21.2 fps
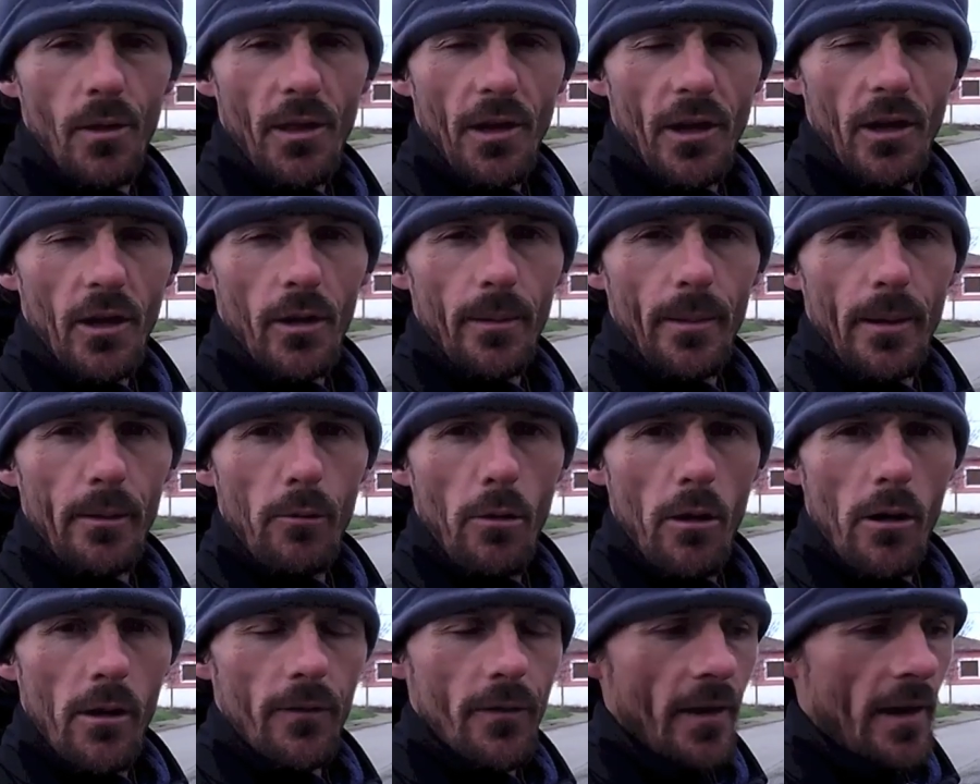One thing you've got to be
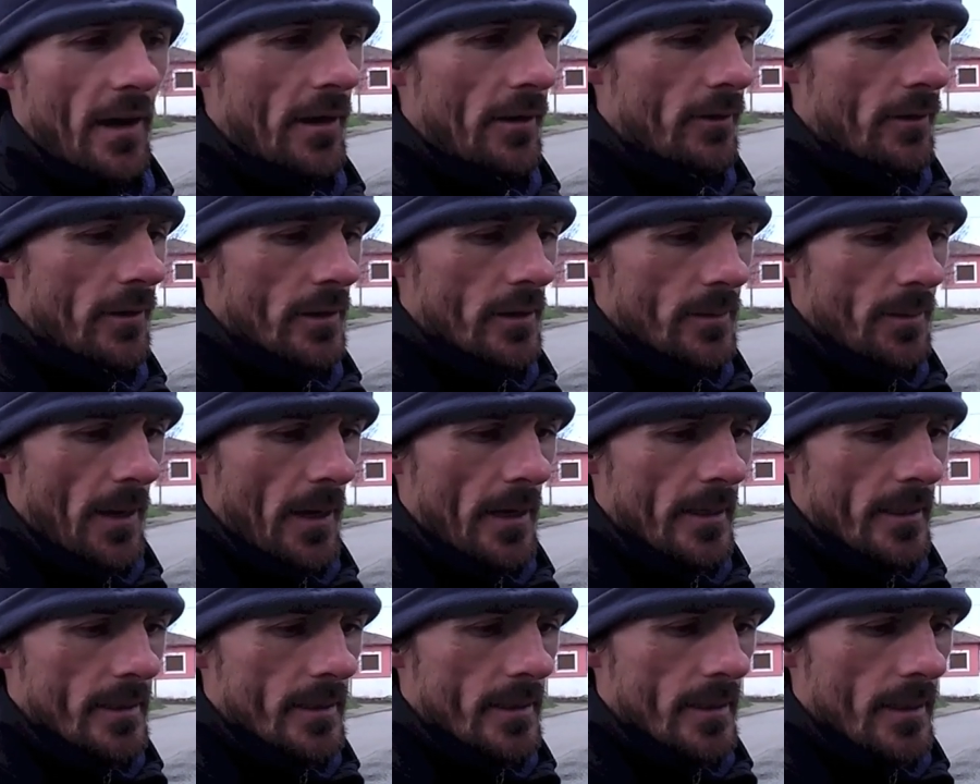aware of here in
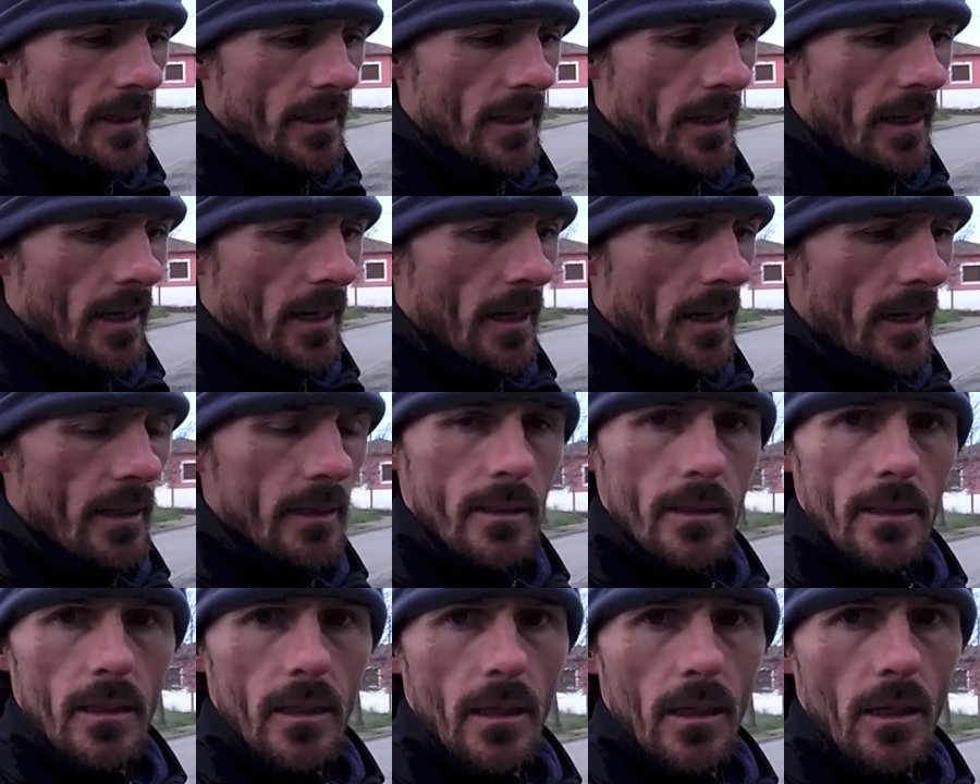Spain is the uh,
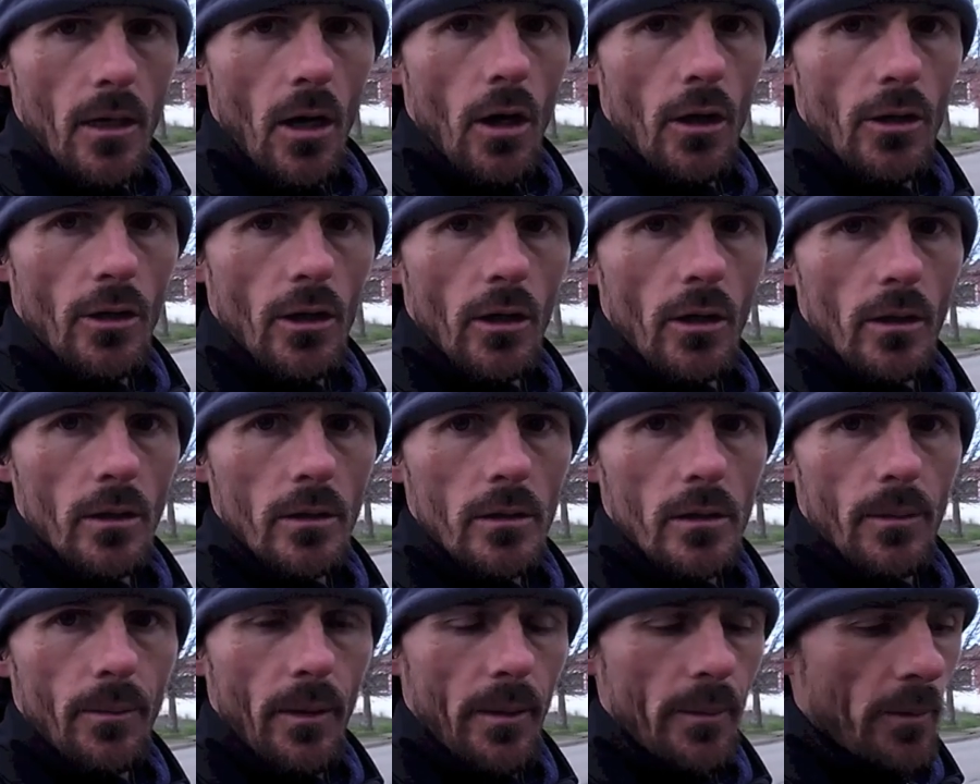is the guard dogs.
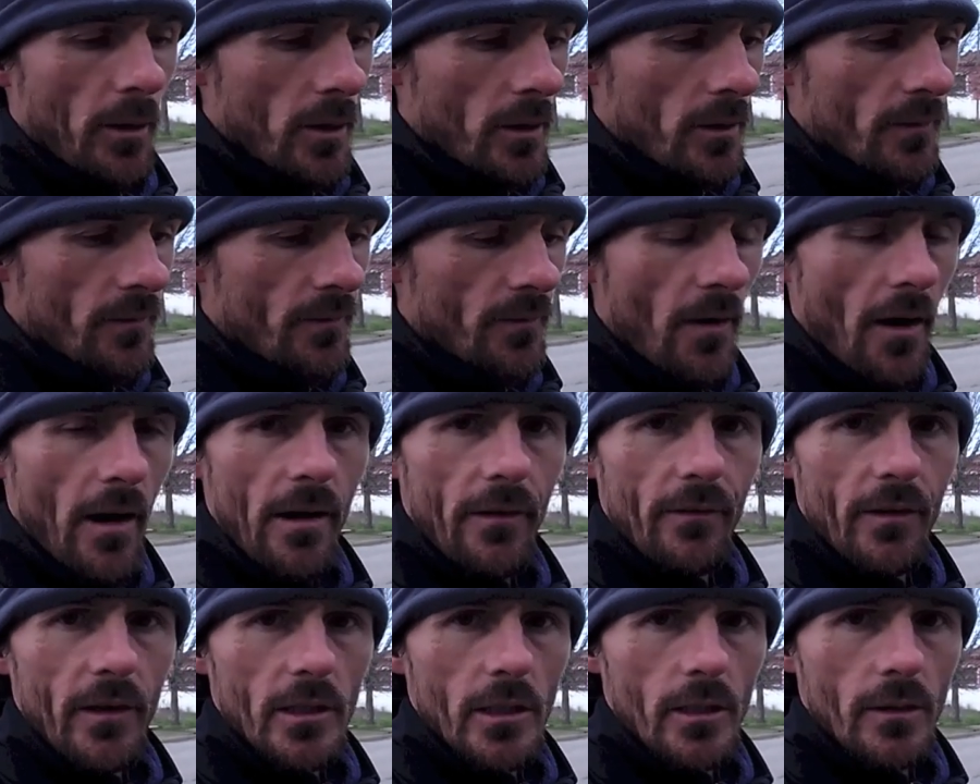Some of them are very
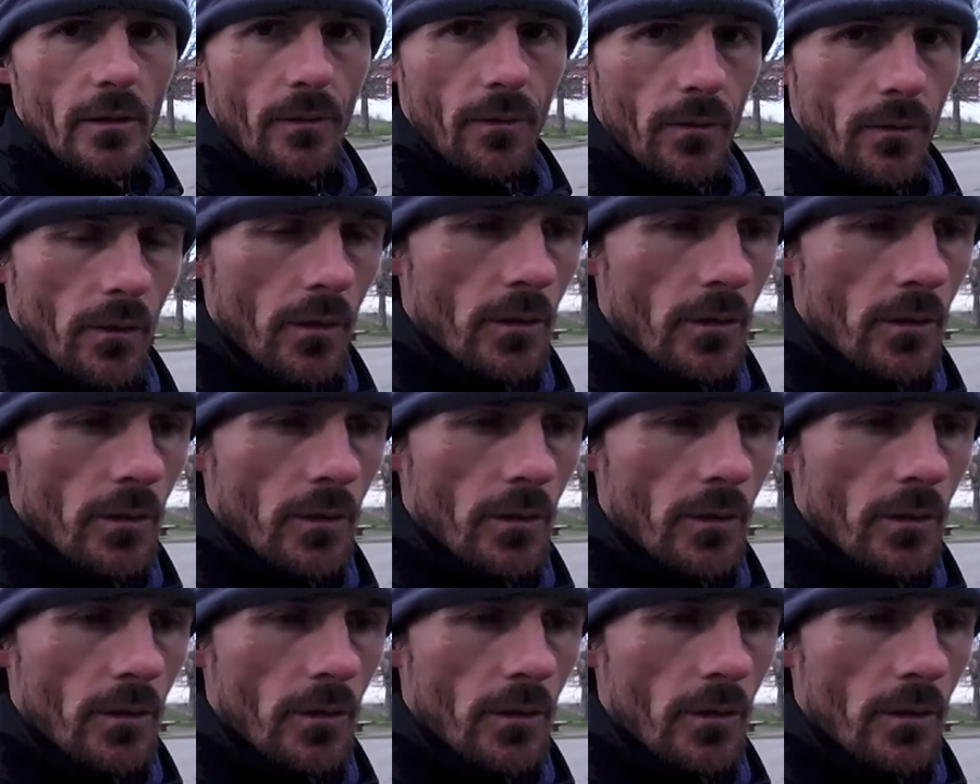vicious and